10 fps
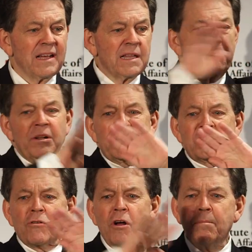The
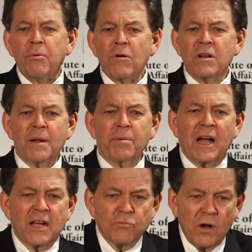buildings are all boarded up,
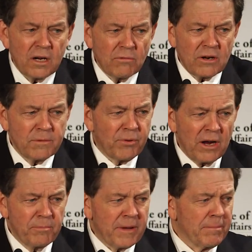guys walking around with
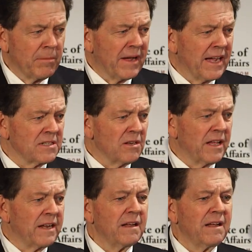brown paper bags and all
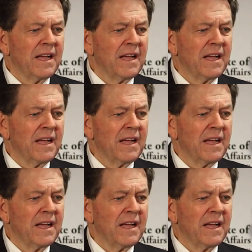that.